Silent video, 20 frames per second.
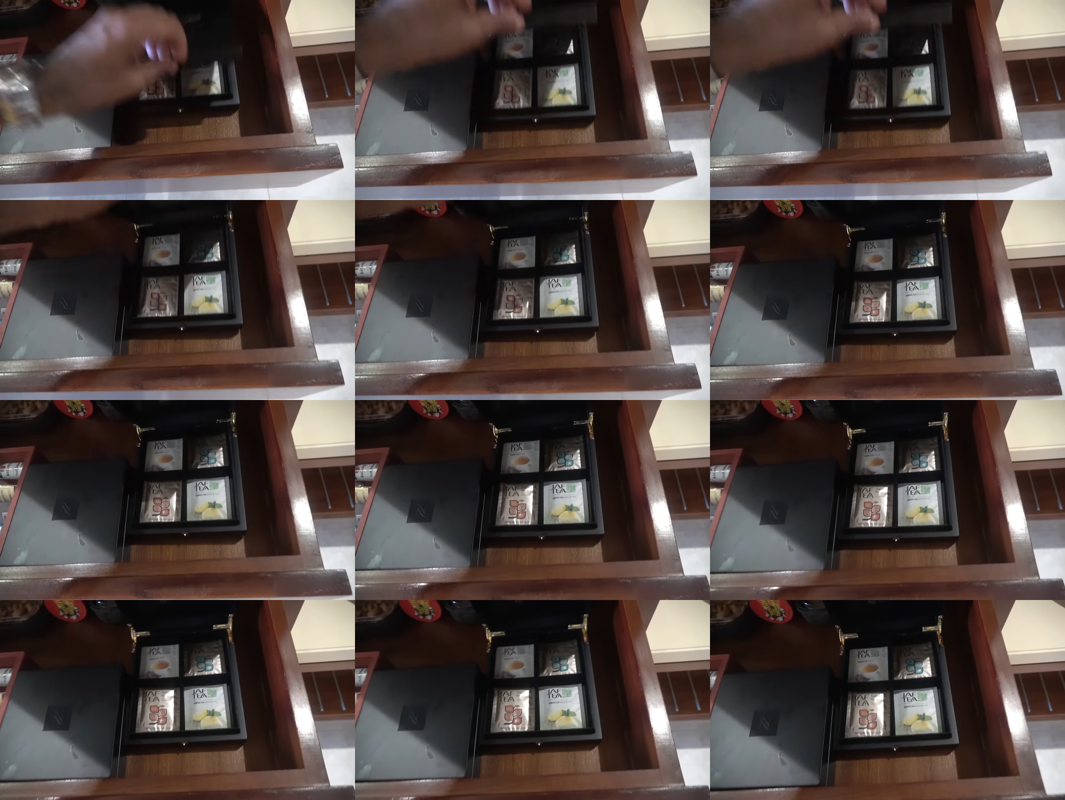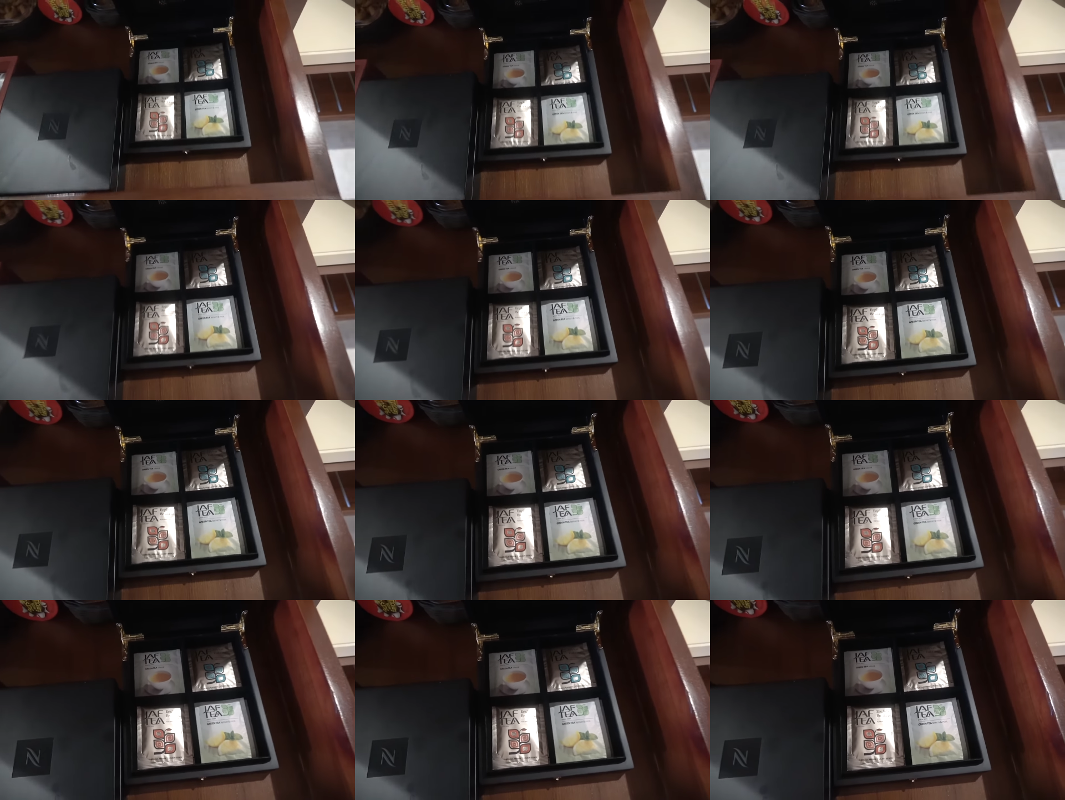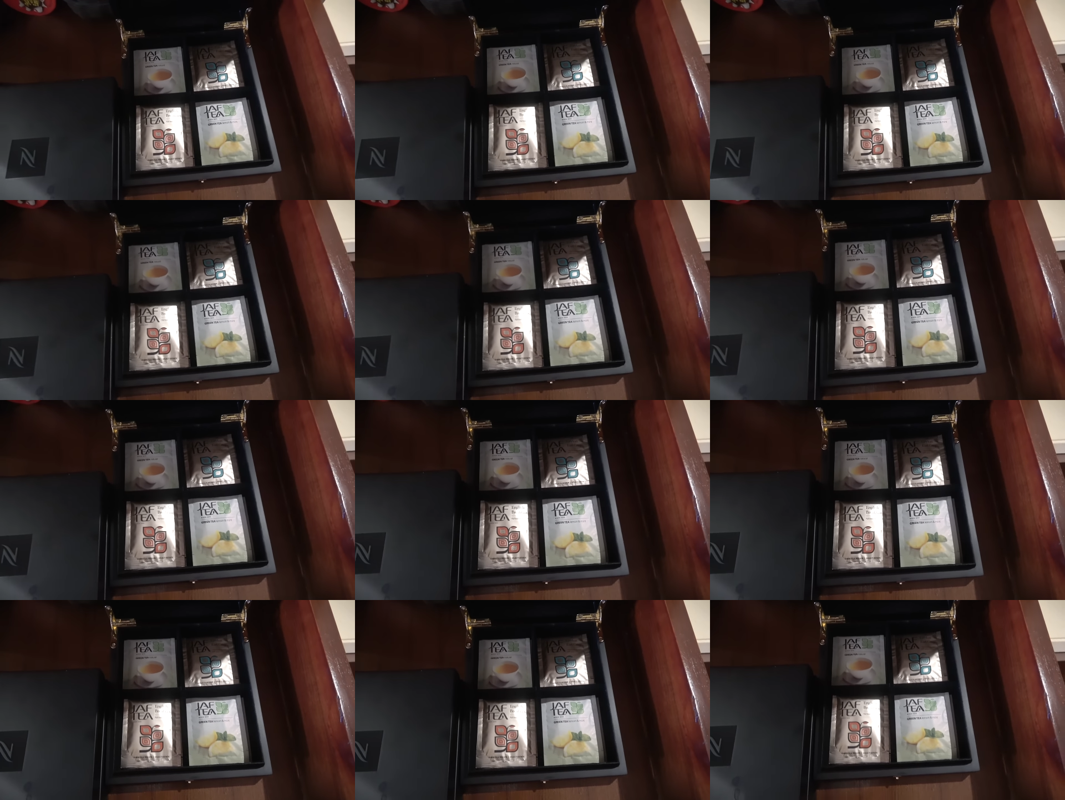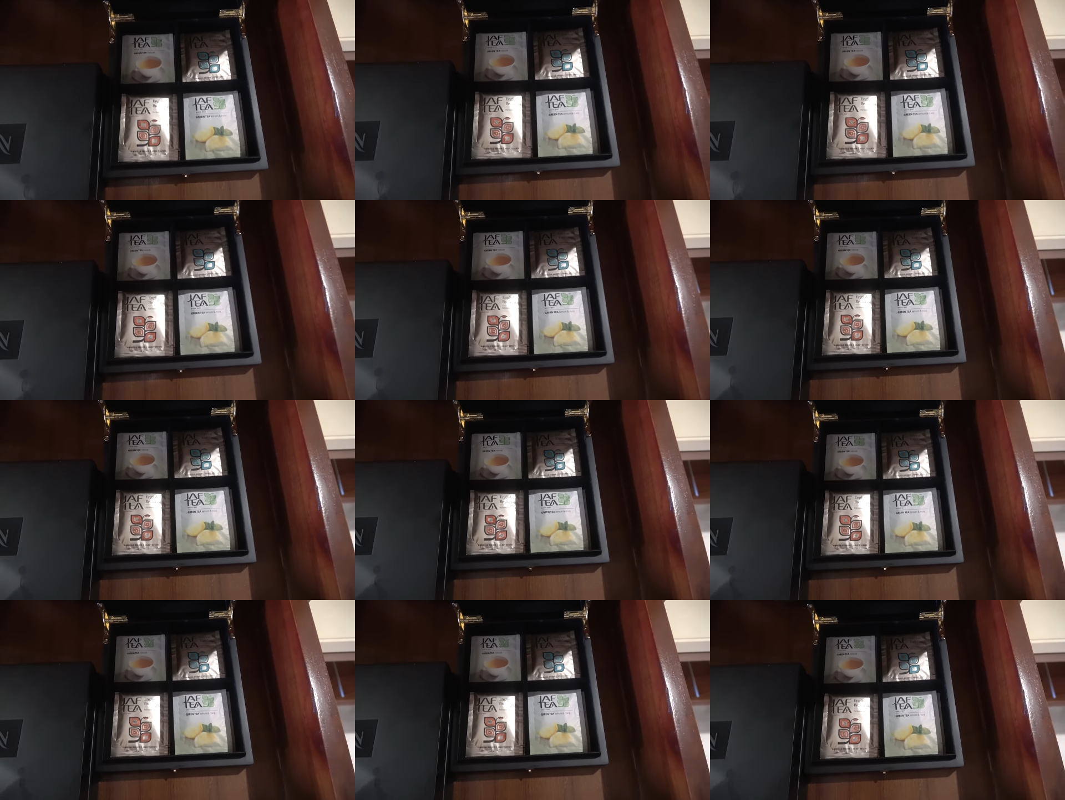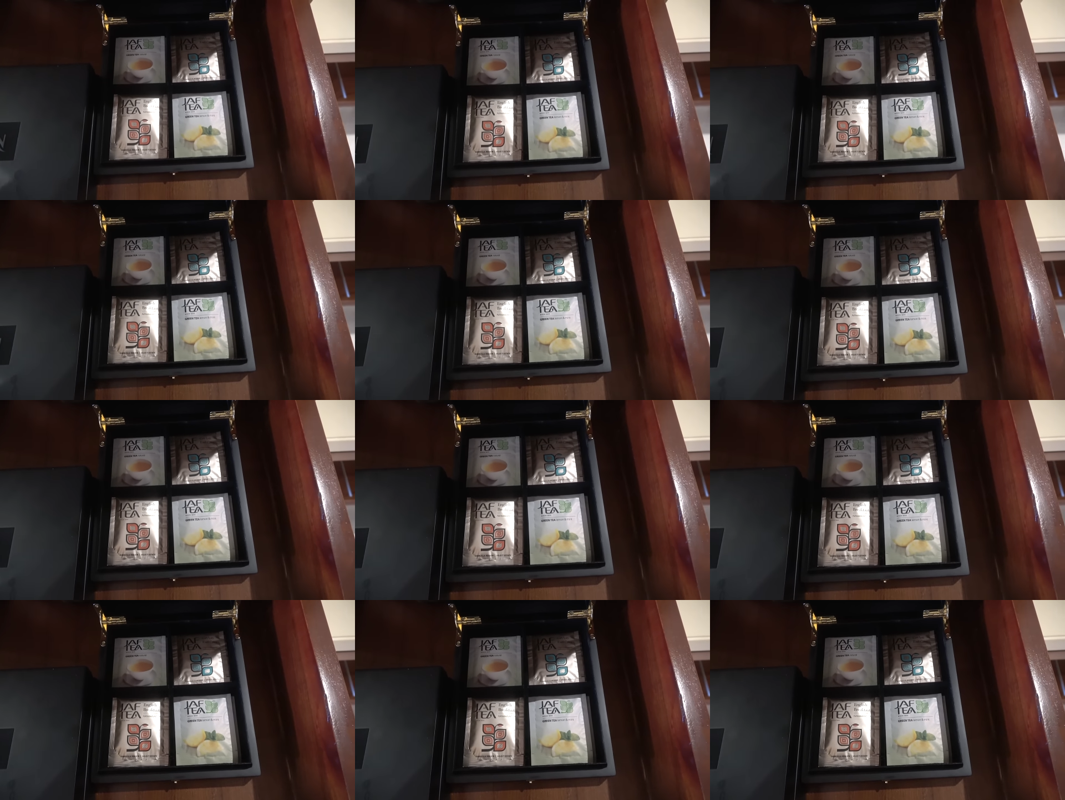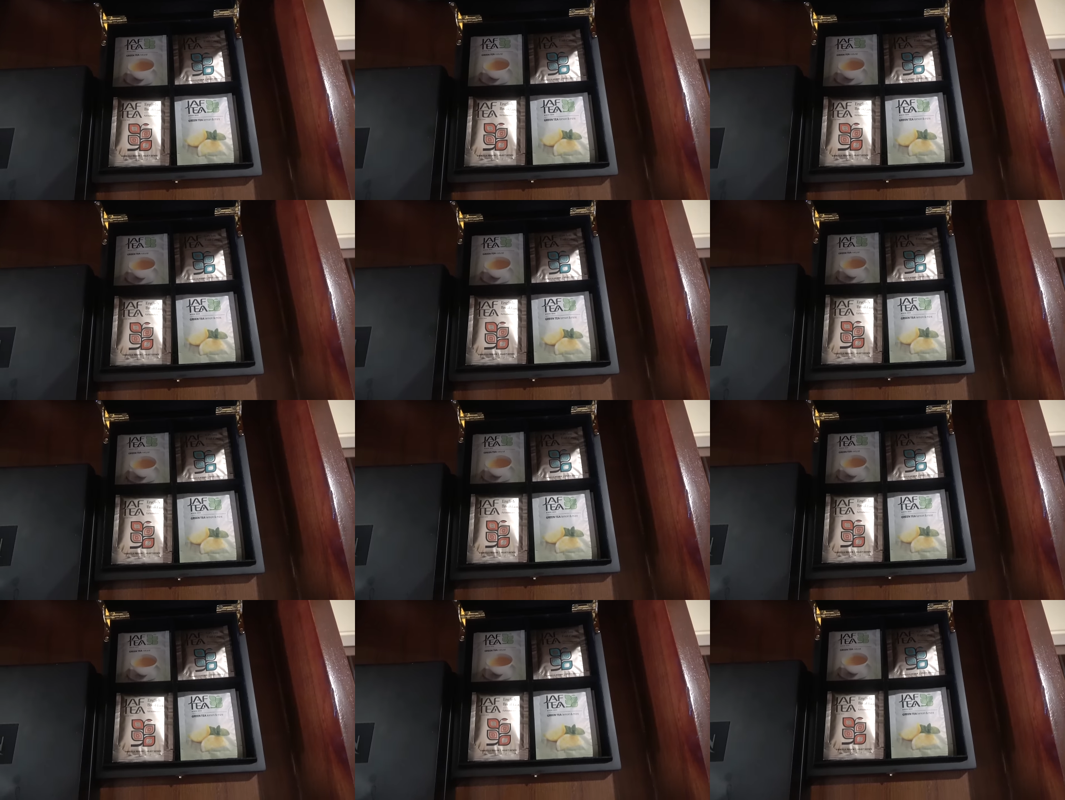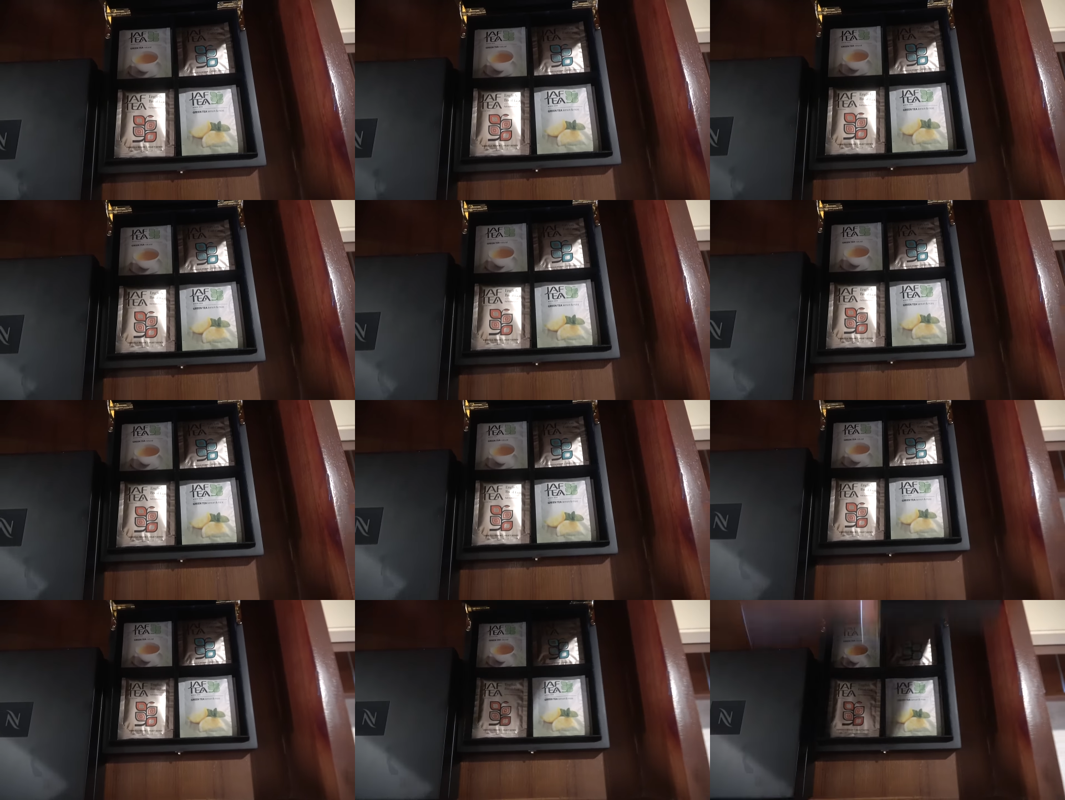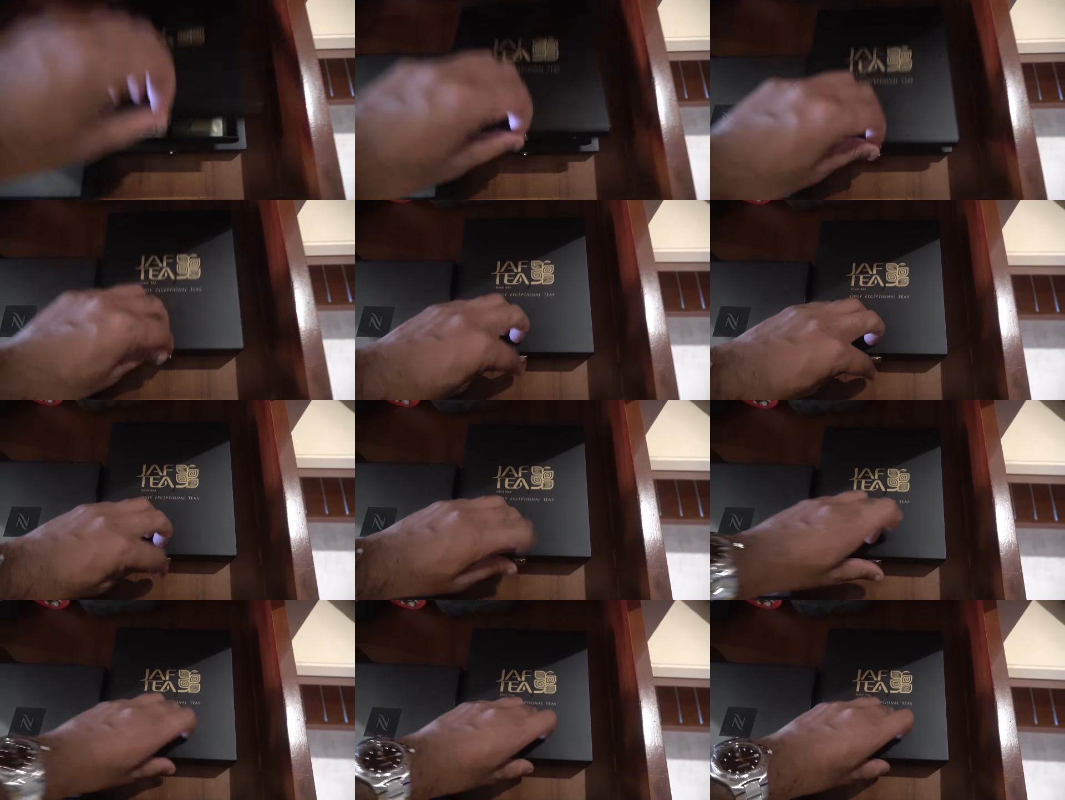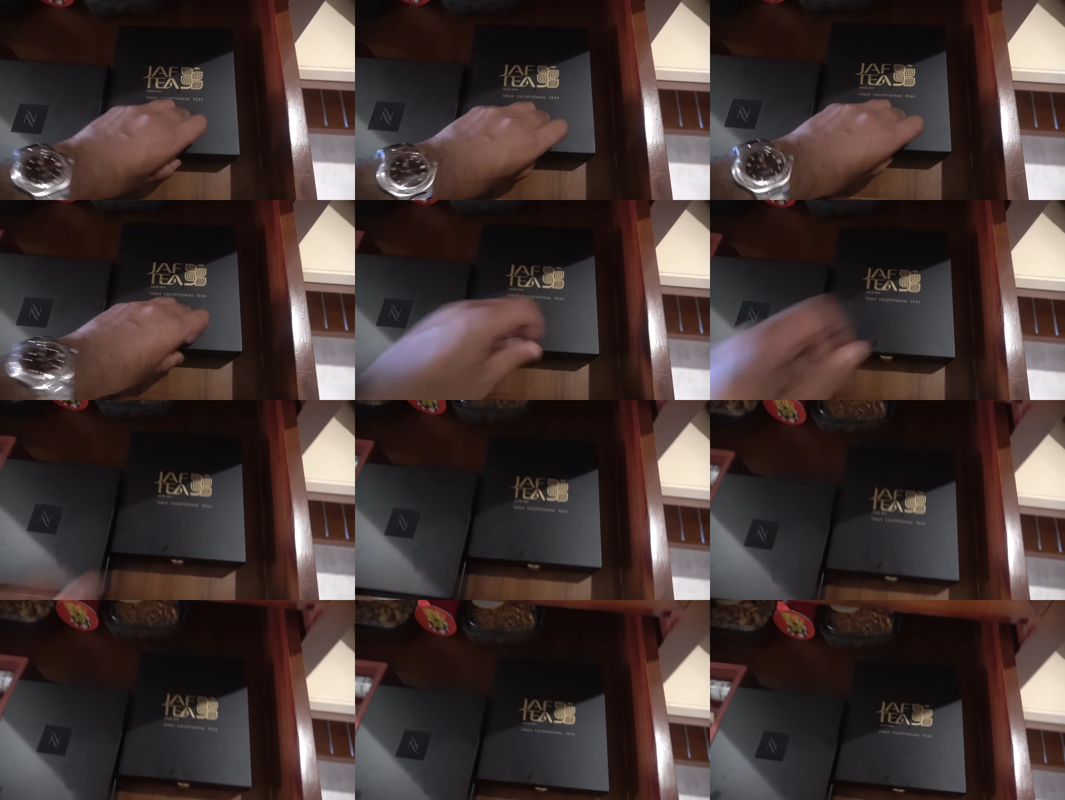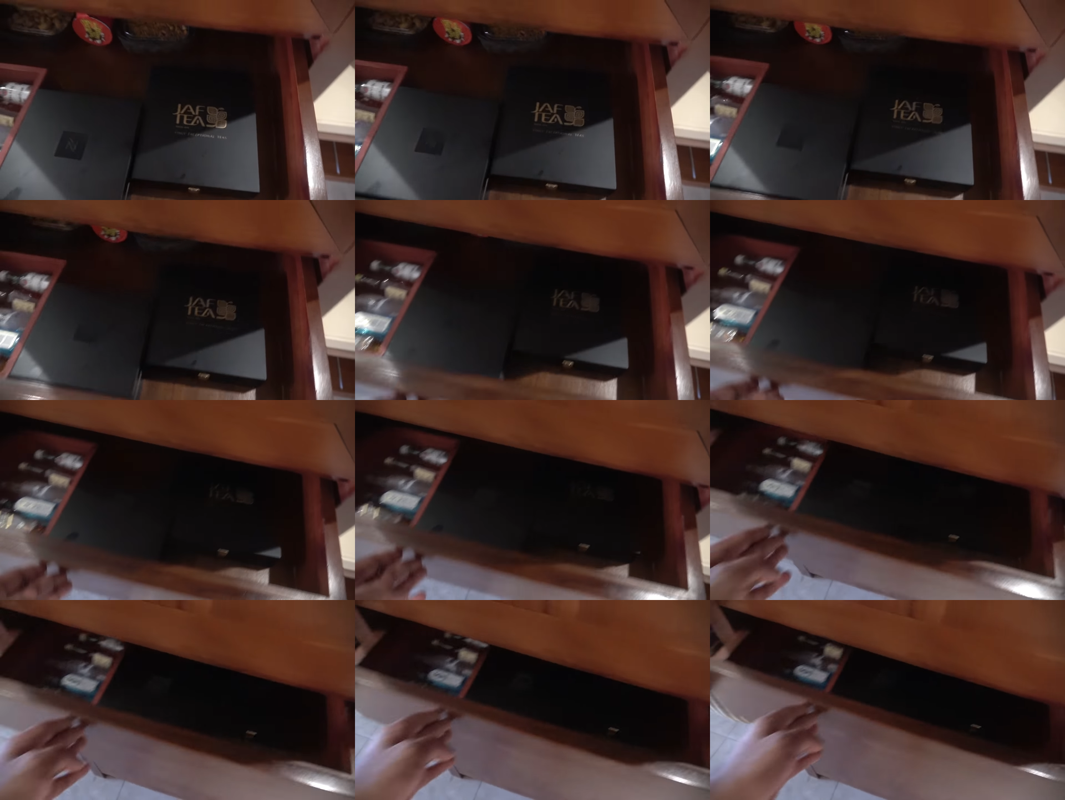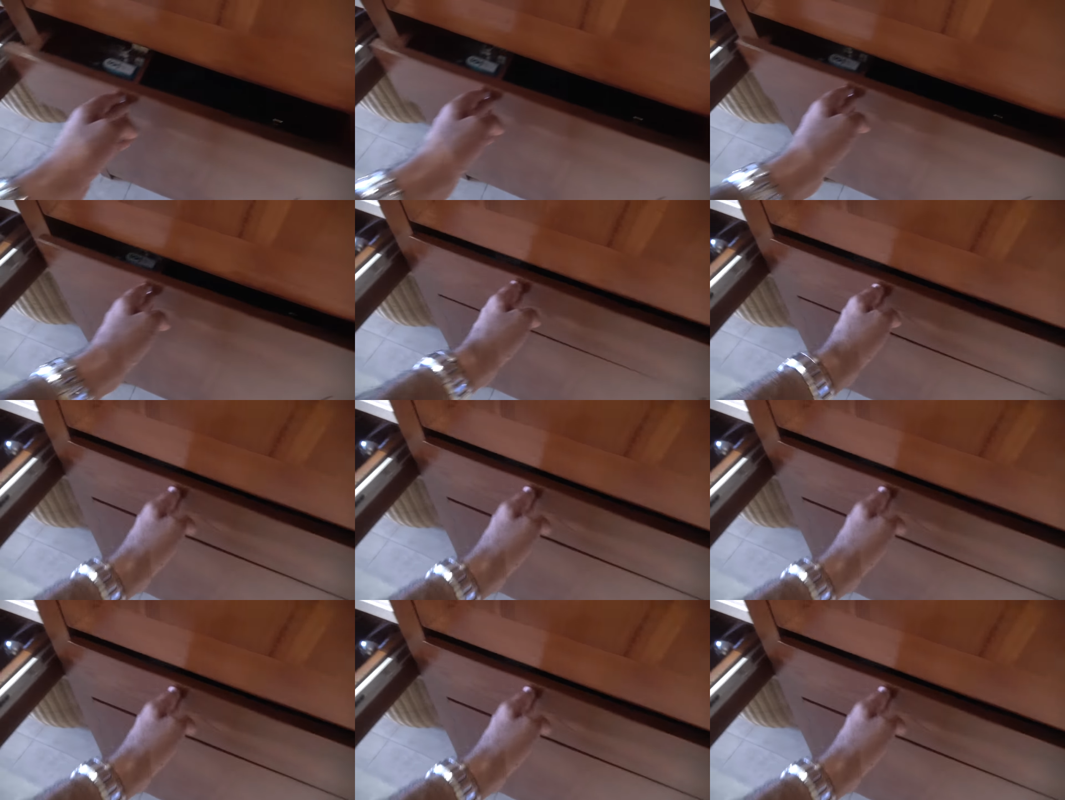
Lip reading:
No face is visible, so there are no lips to read.